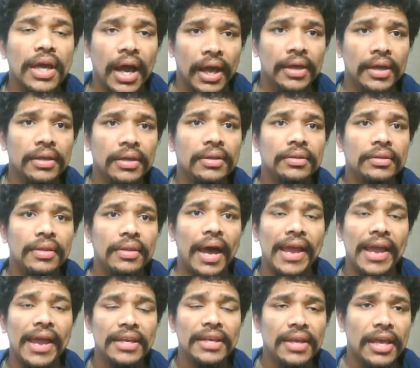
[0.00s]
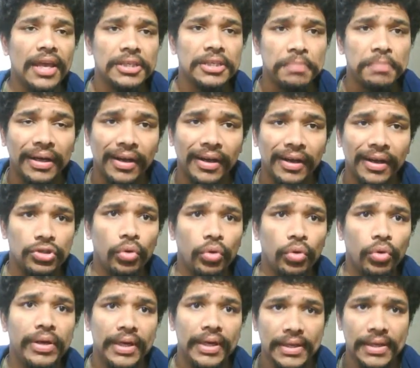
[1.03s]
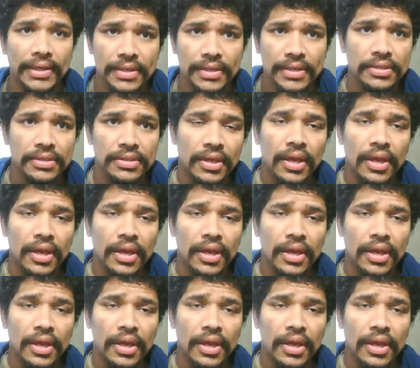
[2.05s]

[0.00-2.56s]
eye aspect ratio decreases.